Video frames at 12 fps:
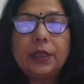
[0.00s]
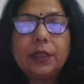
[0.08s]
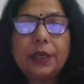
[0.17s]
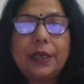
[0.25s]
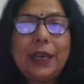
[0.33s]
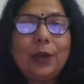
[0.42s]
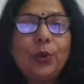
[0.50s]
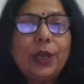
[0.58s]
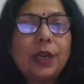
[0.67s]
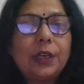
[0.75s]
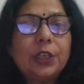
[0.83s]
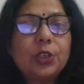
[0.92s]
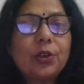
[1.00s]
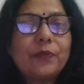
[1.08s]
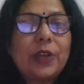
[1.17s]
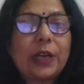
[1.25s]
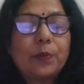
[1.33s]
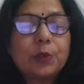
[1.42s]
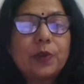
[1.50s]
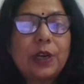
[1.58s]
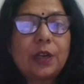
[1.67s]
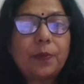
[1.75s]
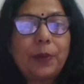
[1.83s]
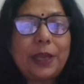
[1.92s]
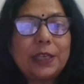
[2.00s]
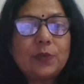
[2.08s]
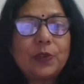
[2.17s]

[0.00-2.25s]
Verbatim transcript: The day-to-day condition of the atmosphere at a place